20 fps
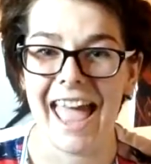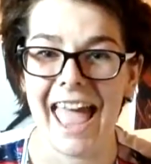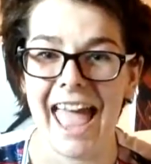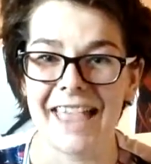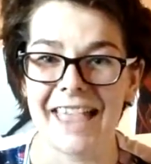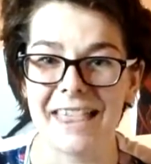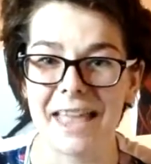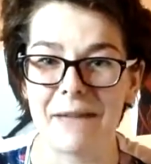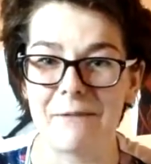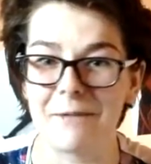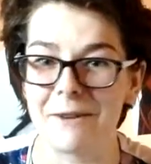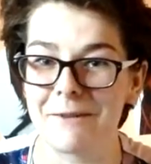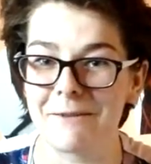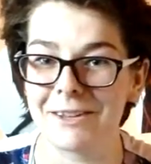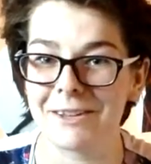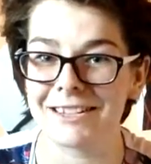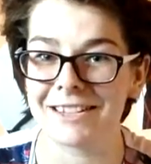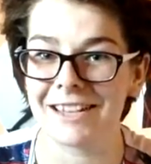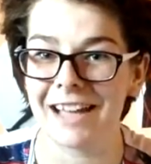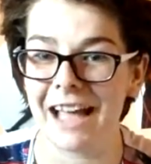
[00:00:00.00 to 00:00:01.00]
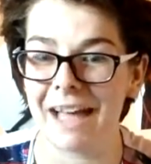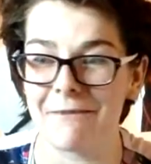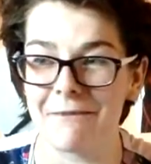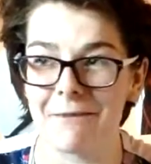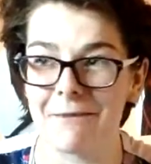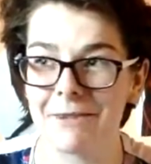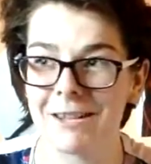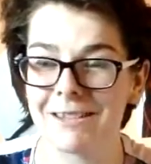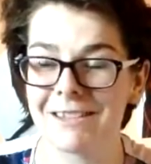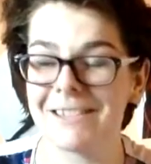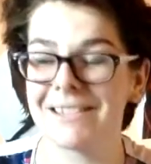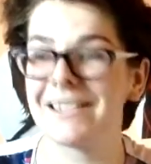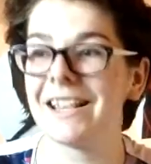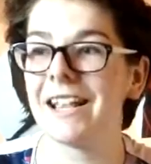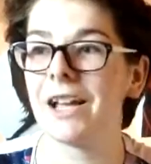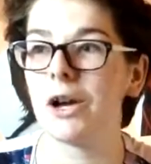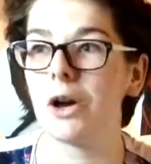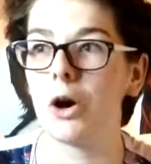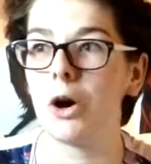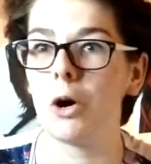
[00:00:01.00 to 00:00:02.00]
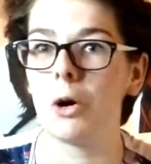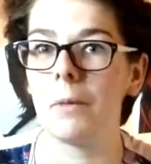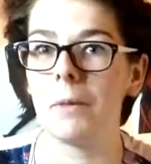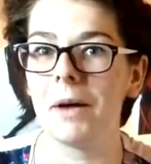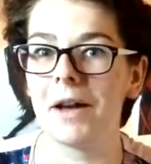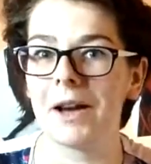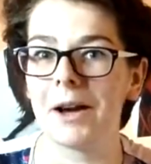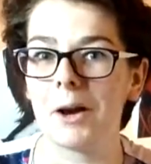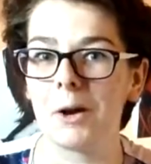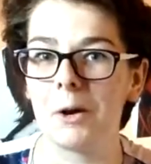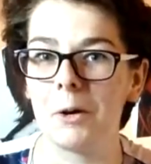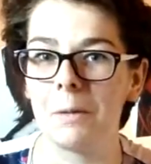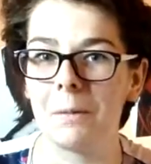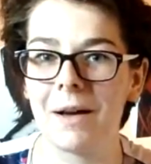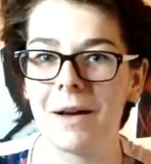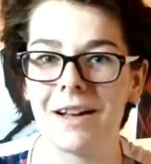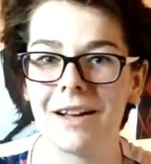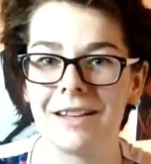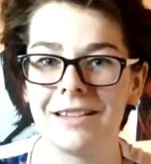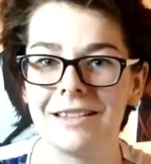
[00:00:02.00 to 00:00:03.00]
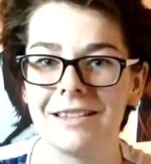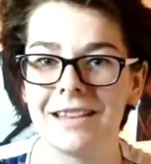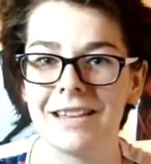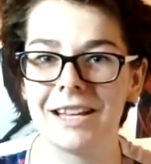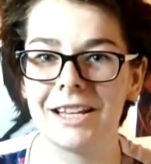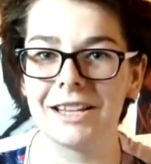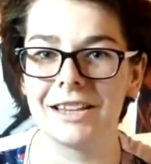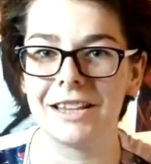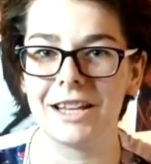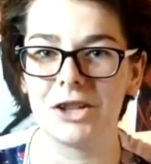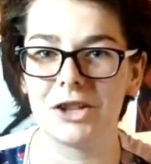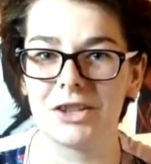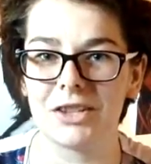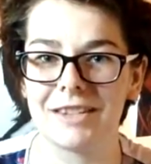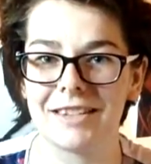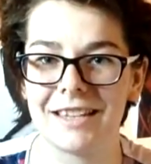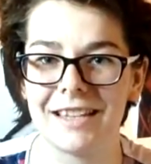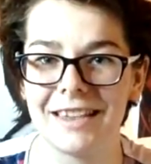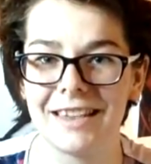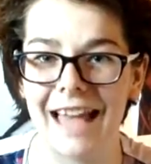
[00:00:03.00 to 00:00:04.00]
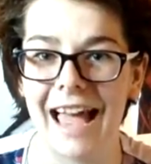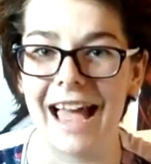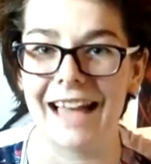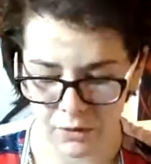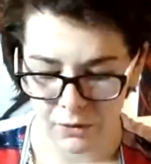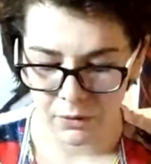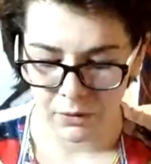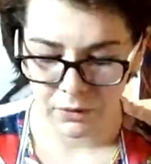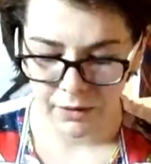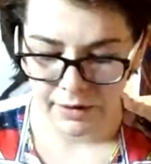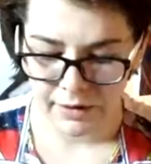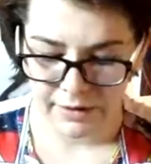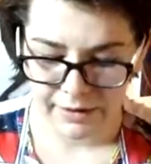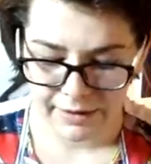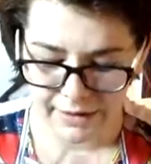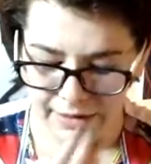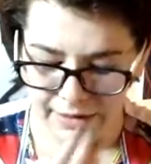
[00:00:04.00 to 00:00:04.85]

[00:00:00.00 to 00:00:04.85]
And everyone was like, oh my god, they just did that. All